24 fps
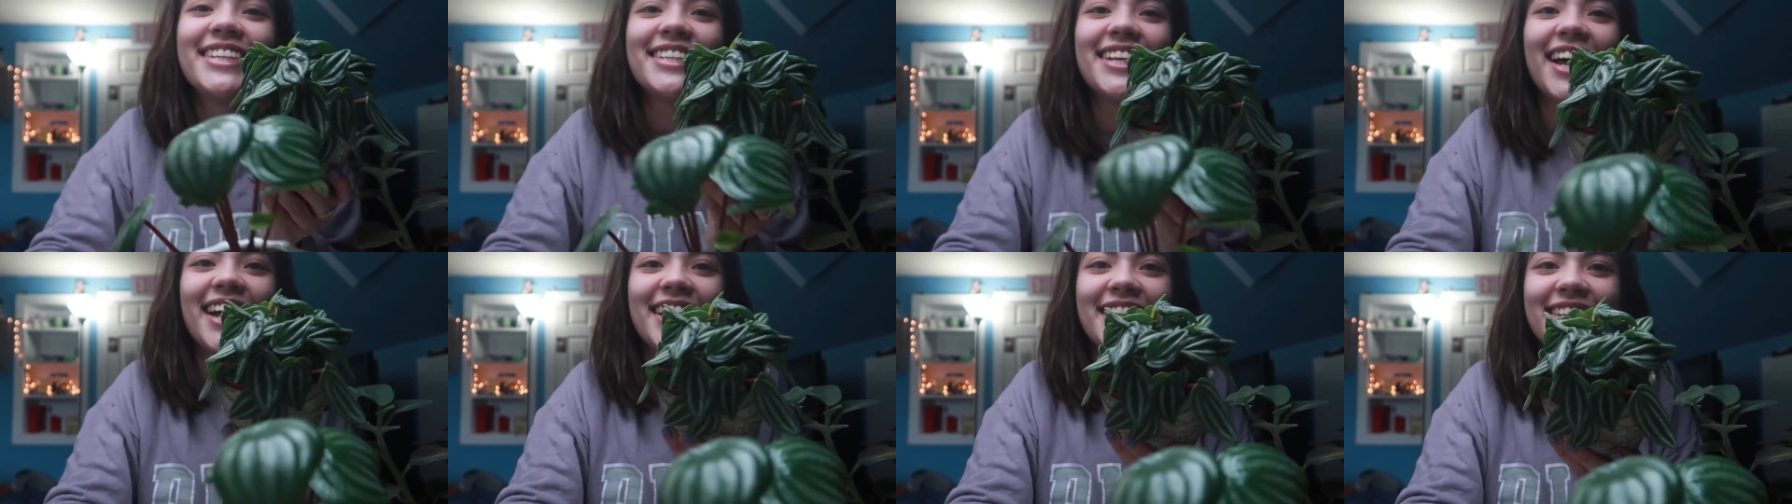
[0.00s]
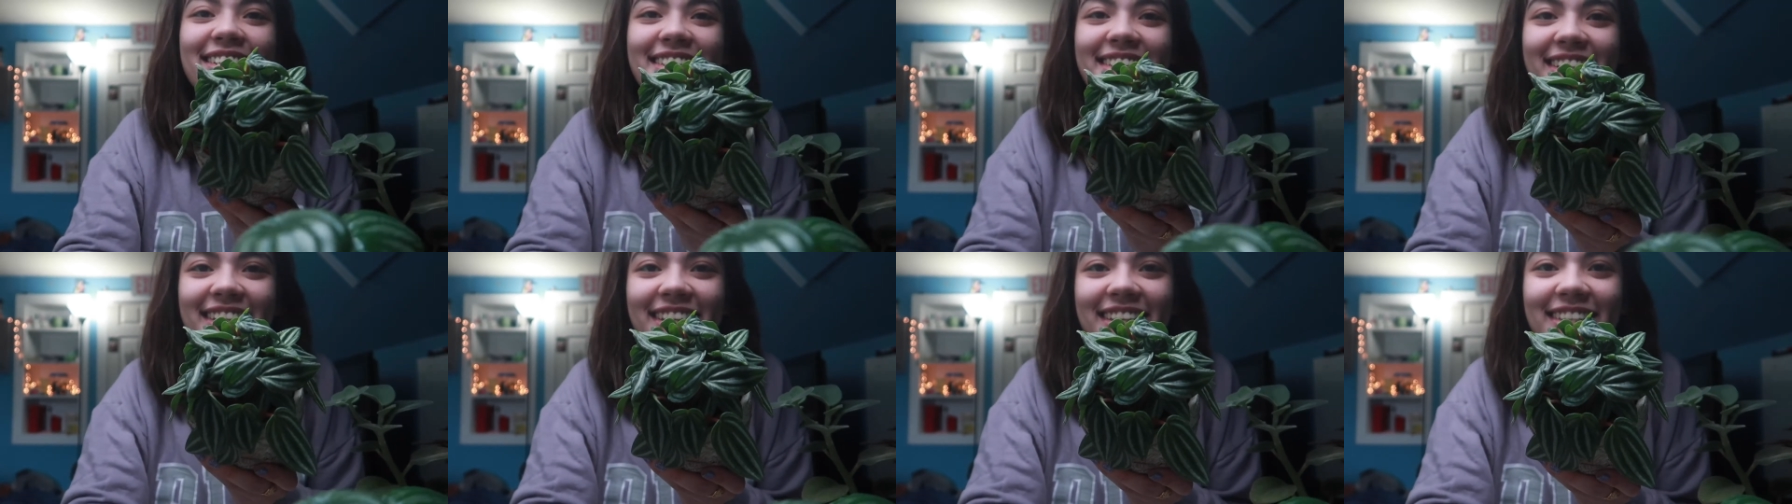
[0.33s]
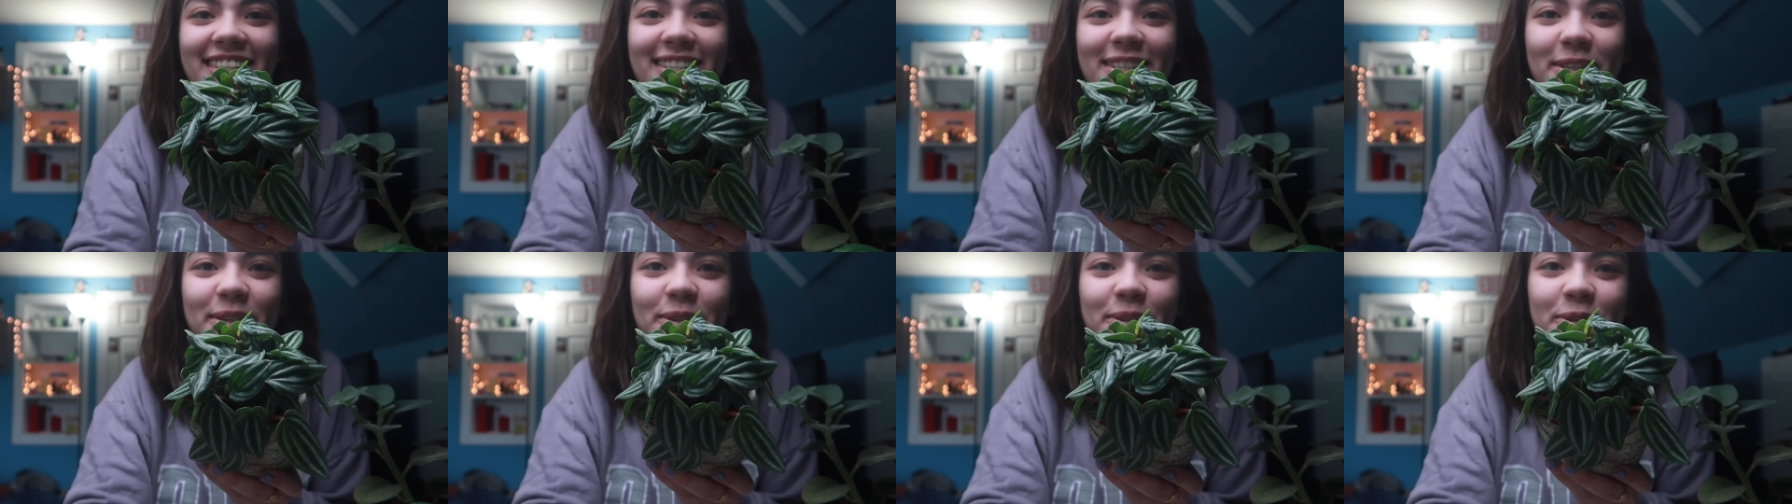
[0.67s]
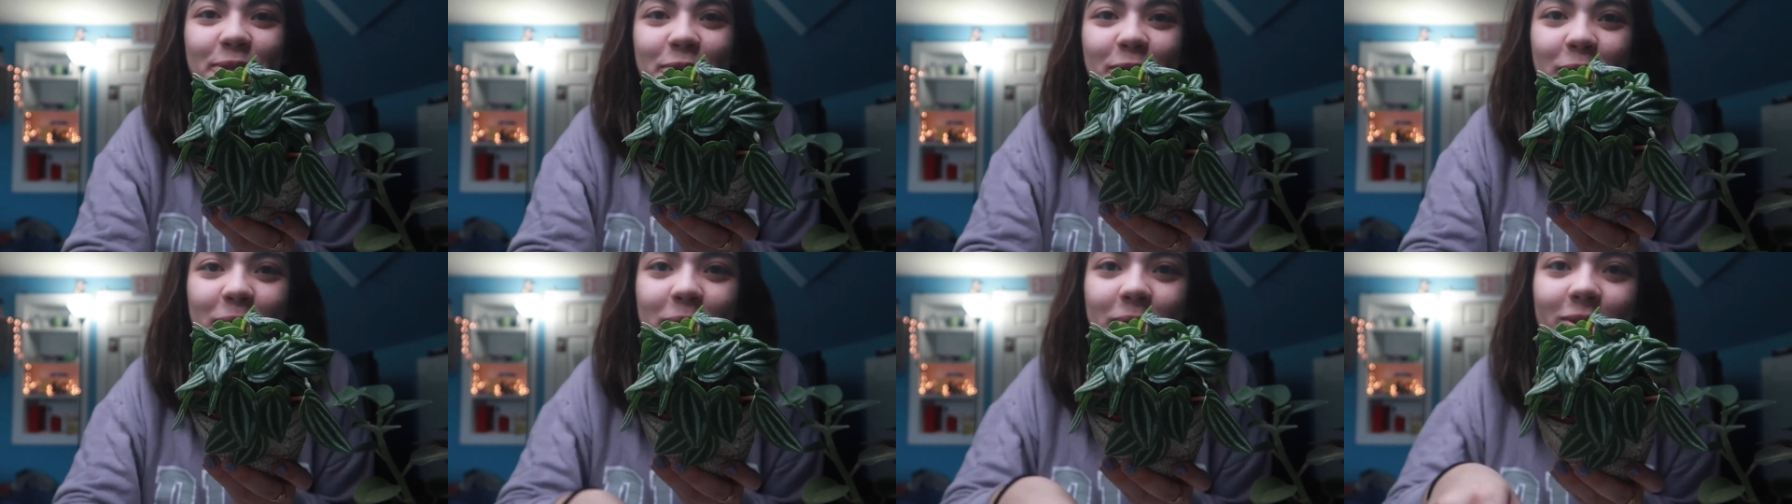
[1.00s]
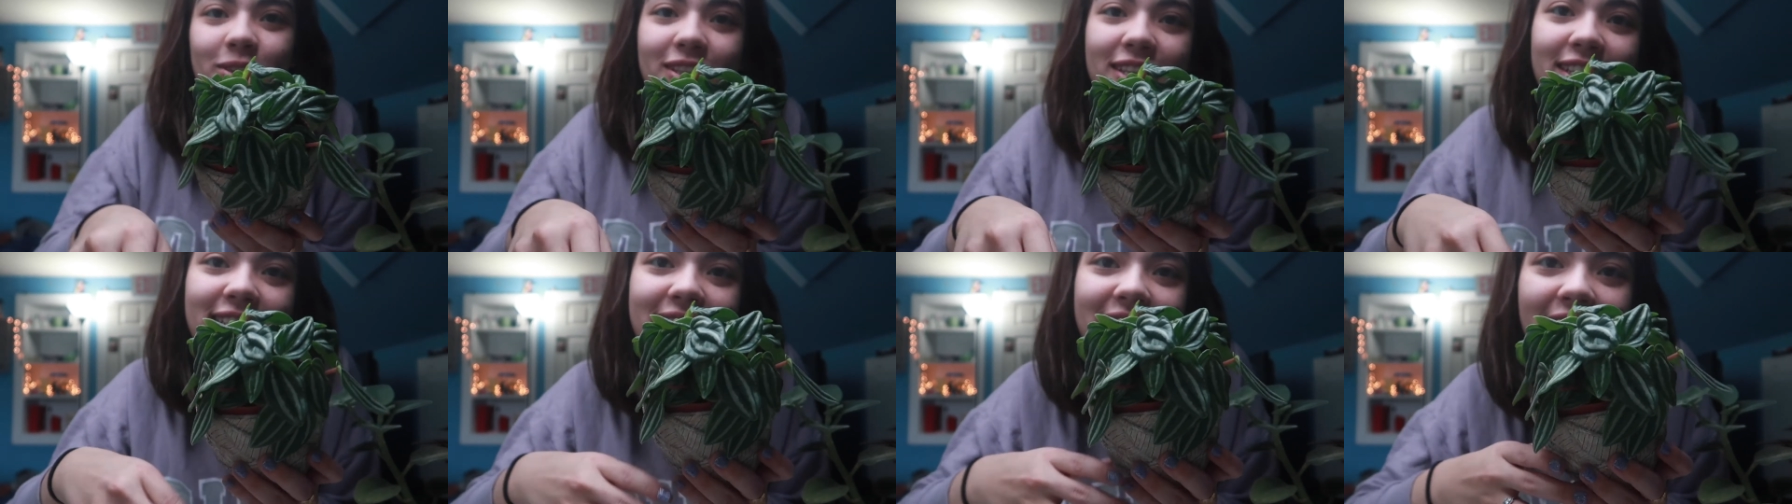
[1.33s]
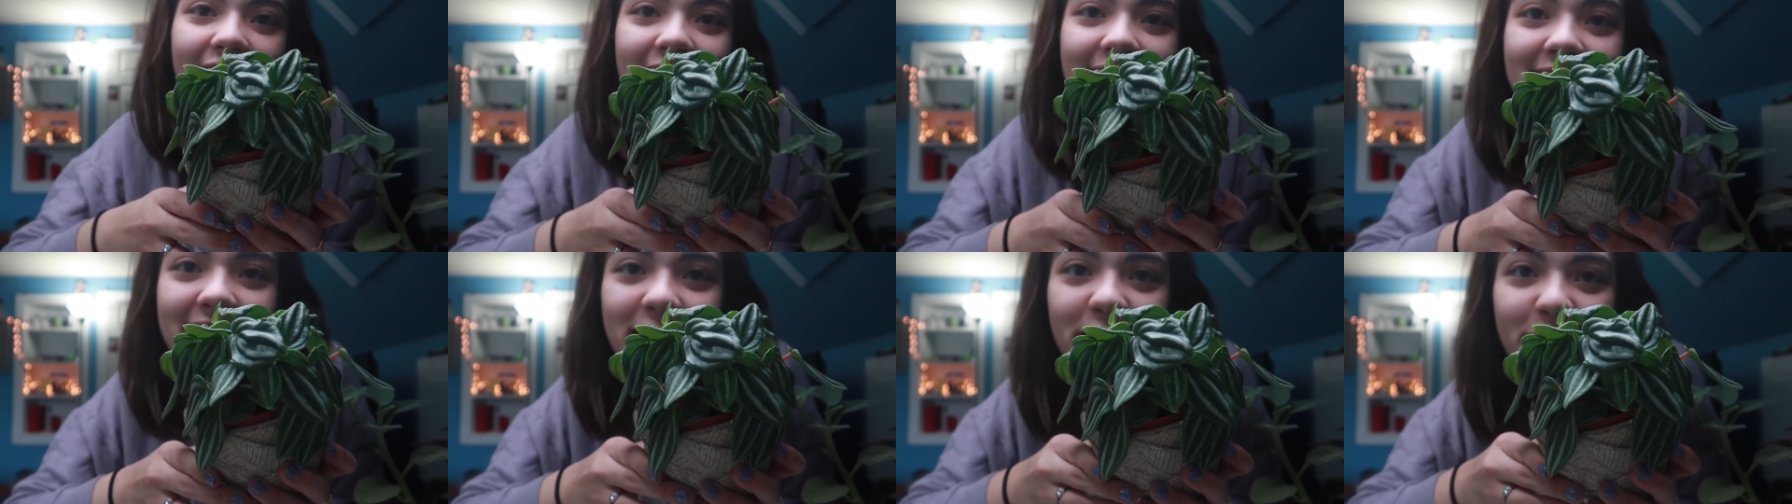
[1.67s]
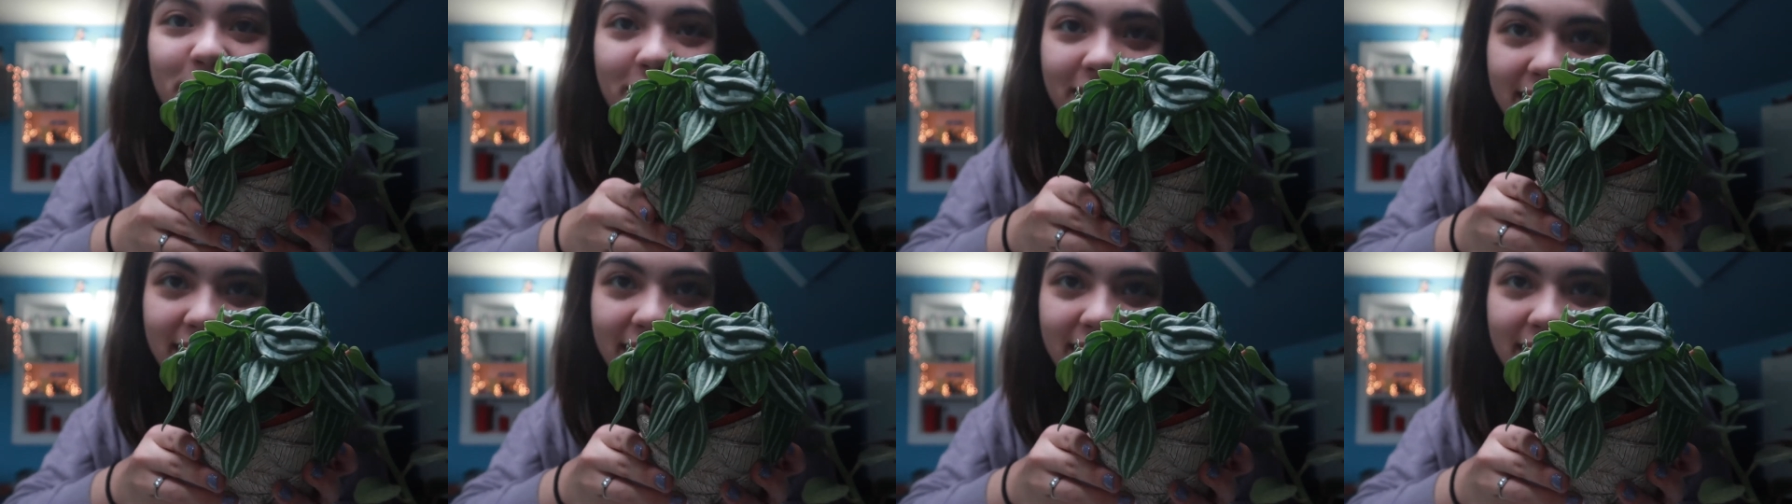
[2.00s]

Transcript: I just think it's so adorable. This guy's a little